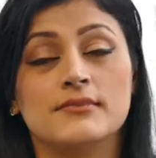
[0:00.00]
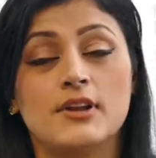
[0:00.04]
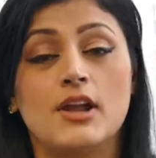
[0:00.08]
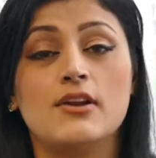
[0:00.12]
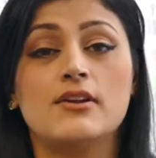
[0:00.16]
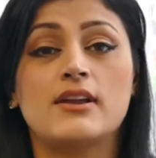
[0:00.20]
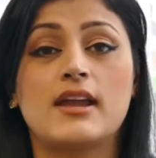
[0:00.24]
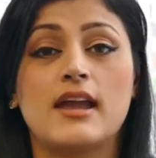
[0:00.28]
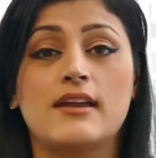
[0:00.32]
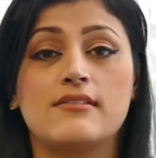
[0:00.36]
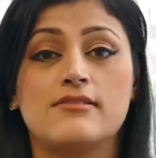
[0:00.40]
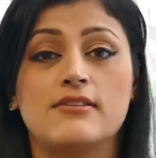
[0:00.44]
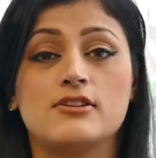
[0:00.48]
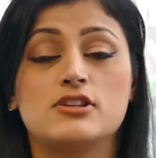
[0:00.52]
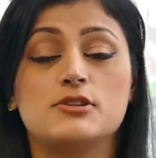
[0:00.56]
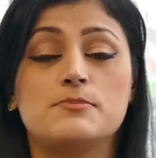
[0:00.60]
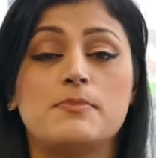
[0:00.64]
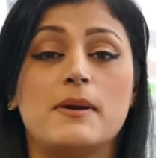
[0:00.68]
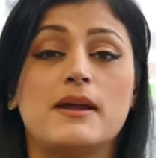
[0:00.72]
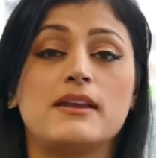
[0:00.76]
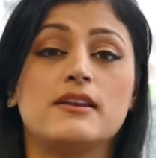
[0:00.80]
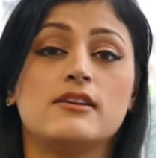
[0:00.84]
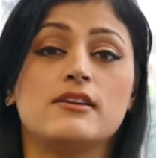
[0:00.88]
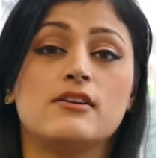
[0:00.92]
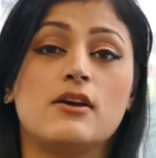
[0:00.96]
Okay, so
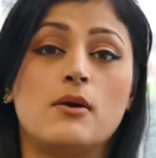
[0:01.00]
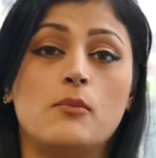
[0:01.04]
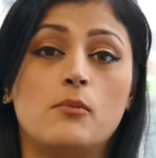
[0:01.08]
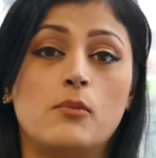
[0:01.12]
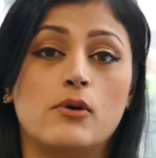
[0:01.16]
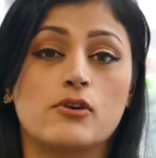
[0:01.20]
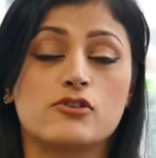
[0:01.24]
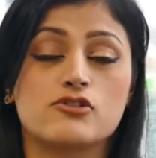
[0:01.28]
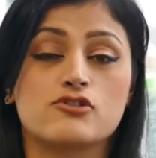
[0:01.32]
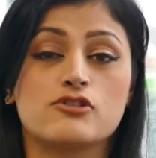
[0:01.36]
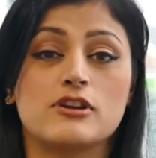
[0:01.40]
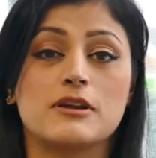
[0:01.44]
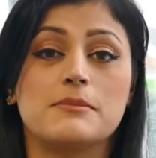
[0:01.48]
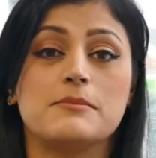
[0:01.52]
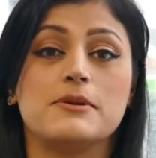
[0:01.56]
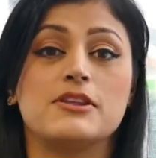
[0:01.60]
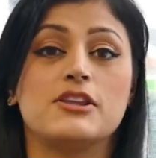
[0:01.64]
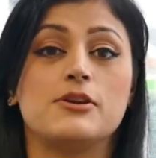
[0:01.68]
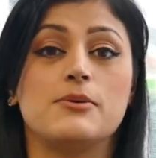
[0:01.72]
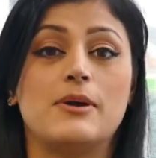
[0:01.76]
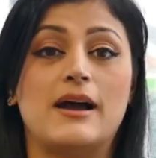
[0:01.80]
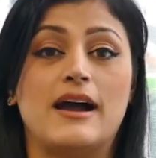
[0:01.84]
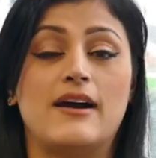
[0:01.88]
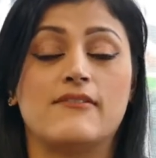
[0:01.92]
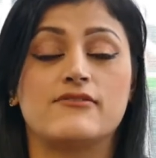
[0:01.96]
depending on what treatment
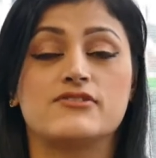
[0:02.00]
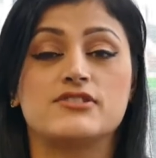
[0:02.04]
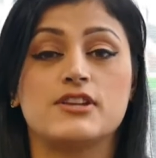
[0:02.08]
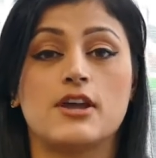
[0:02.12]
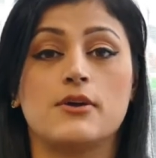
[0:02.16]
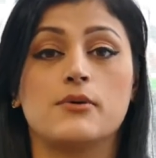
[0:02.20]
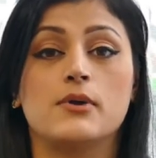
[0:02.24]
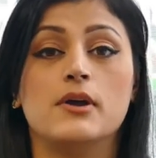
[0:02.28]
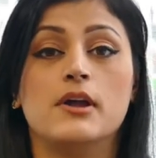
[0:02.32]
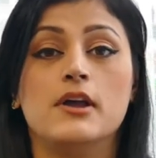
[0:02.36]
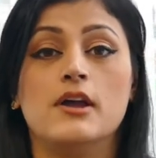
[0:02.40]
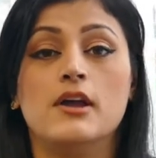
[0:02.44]
you have, so